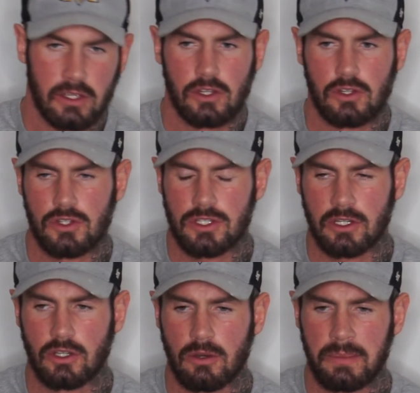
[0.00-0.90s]
Using
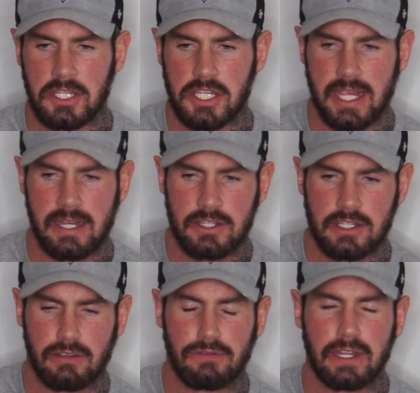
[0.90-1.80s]
common sense
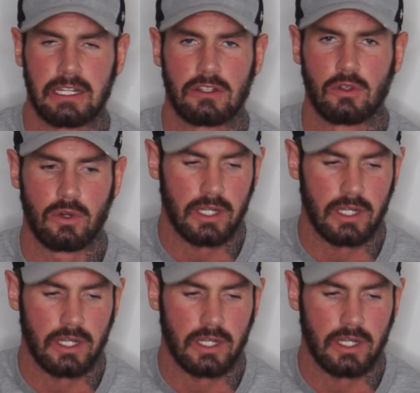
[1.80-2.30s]
to find lower